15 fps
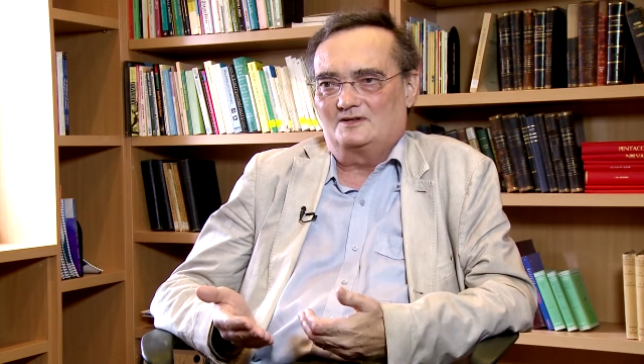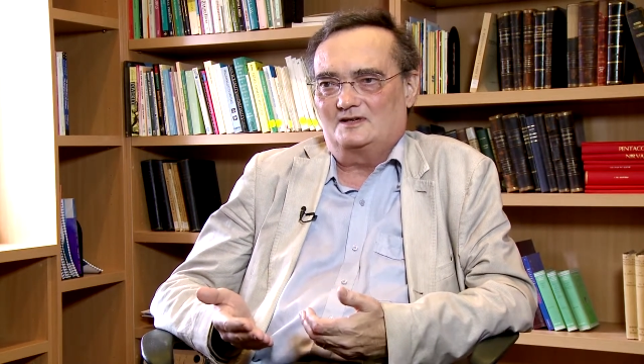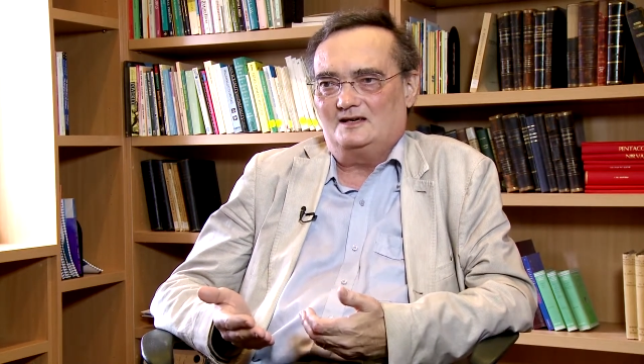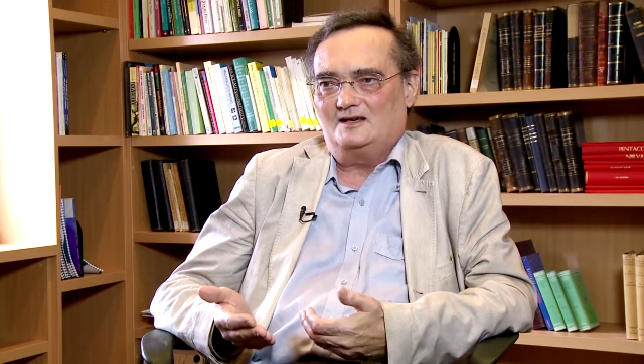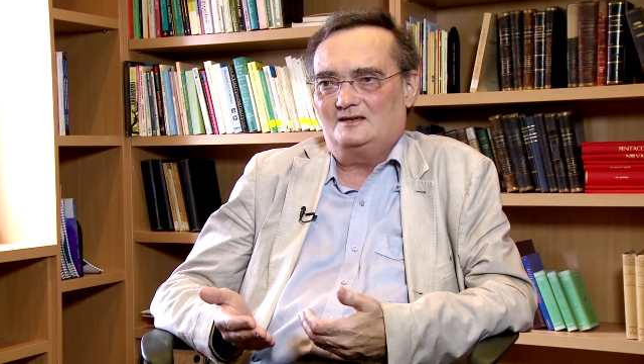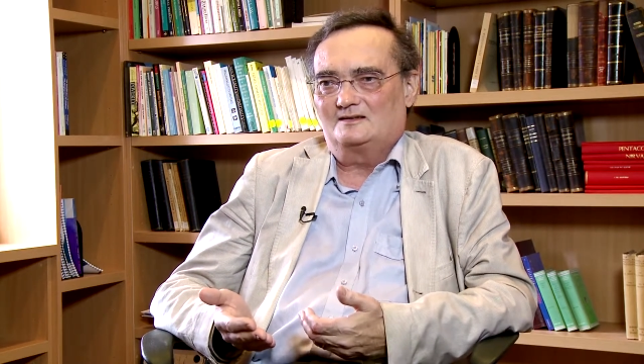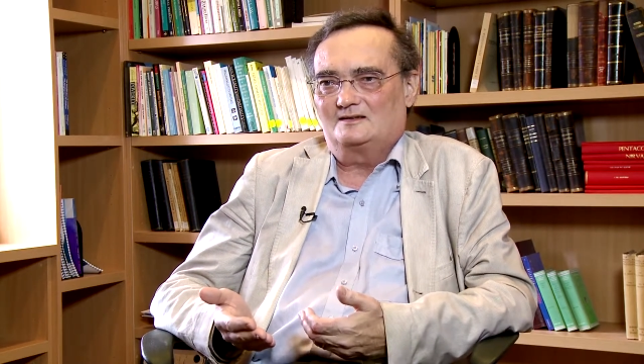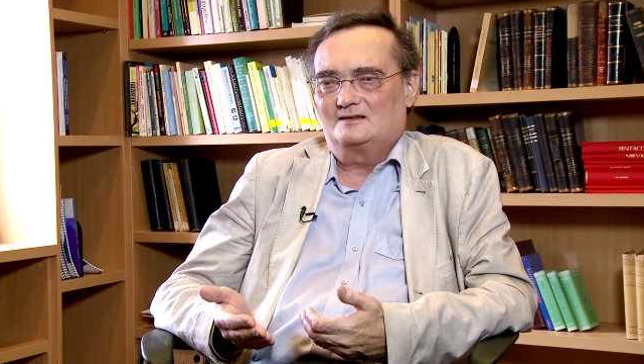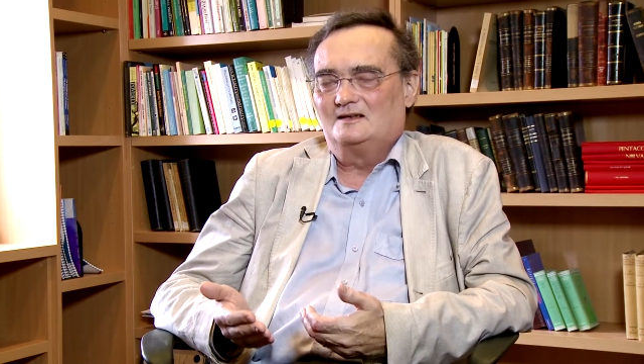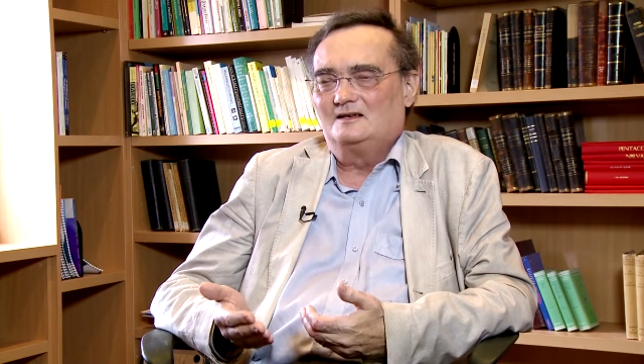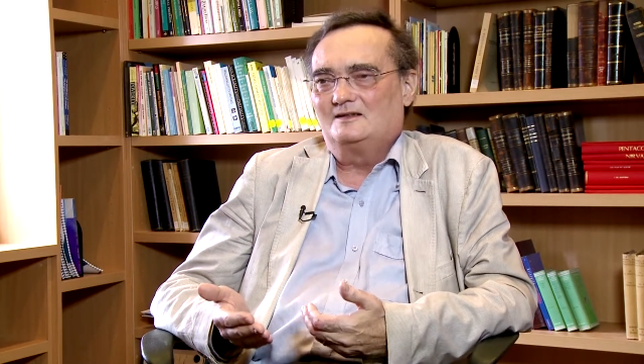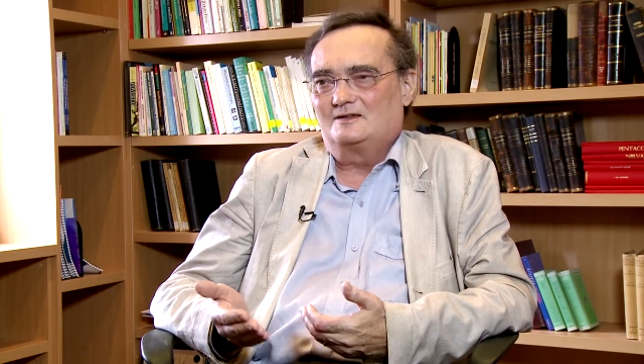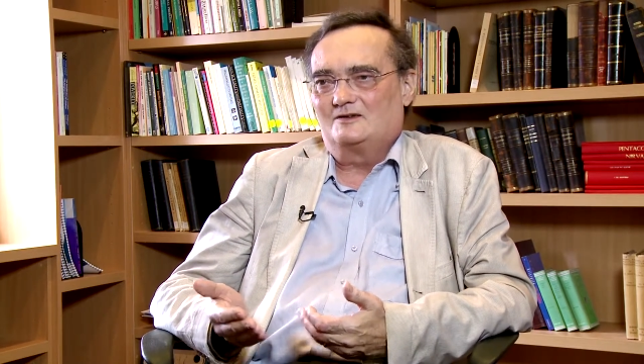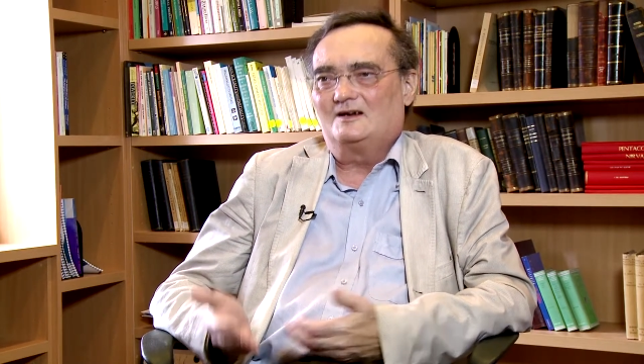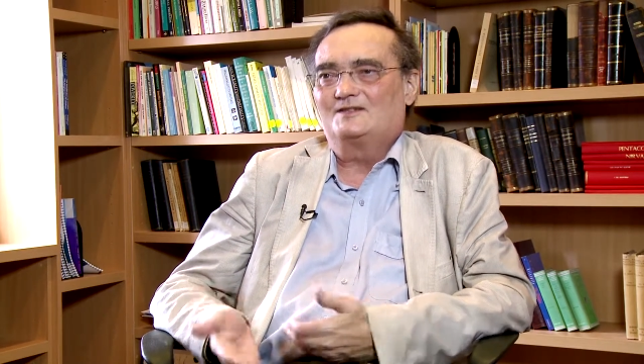
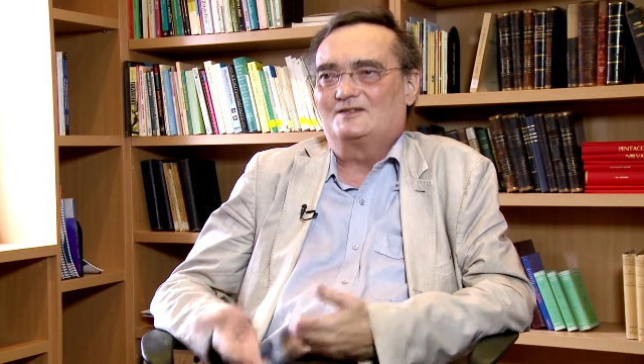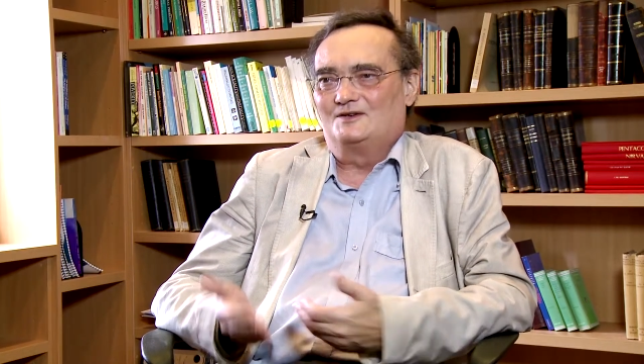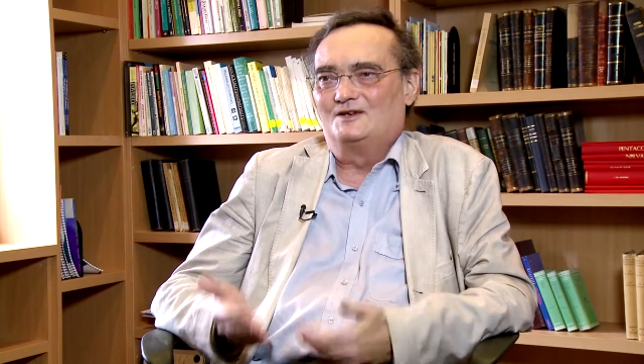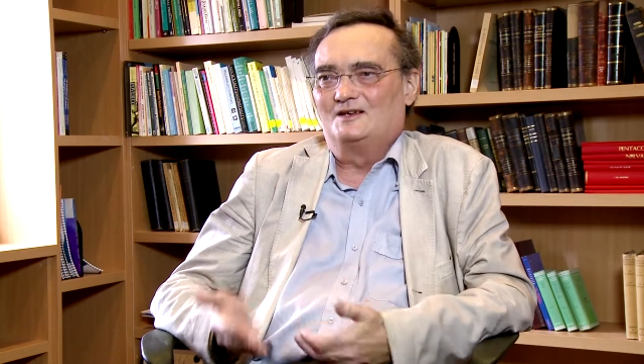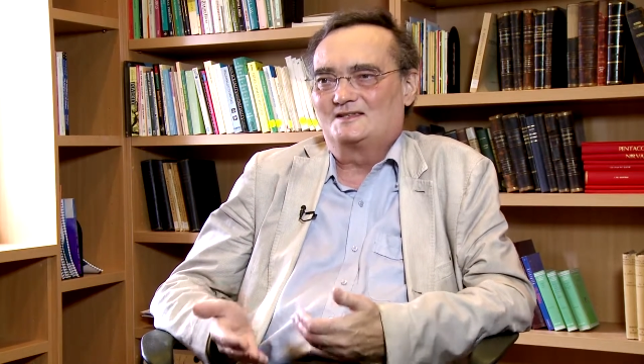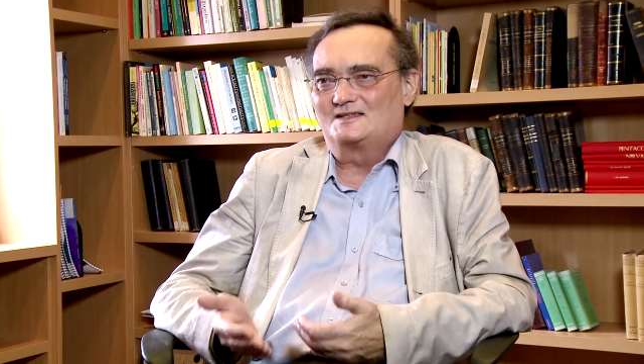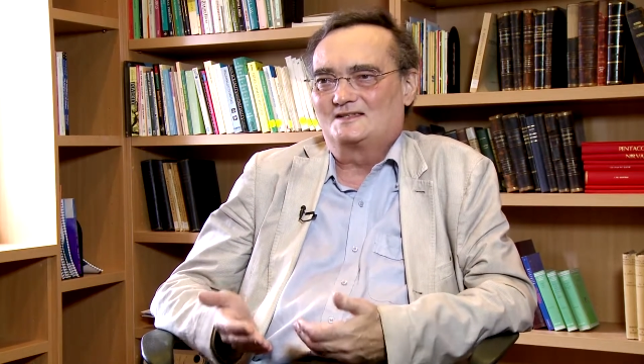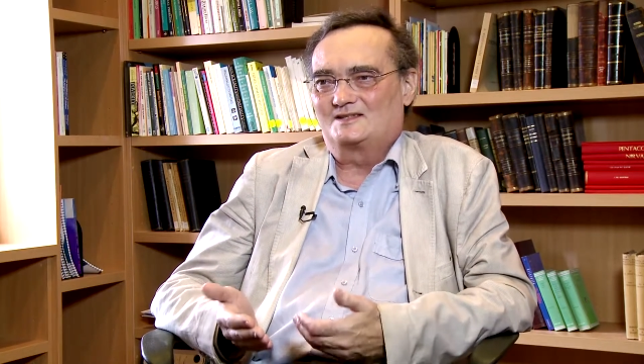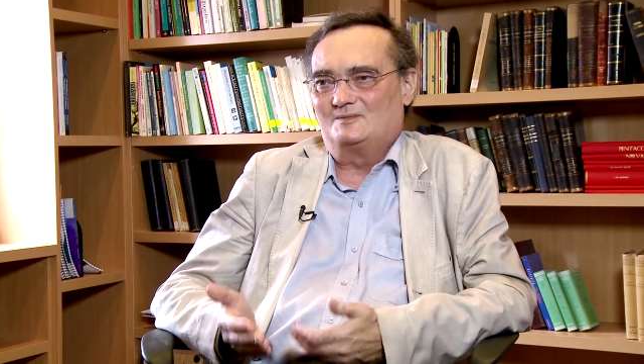There aren't the nurses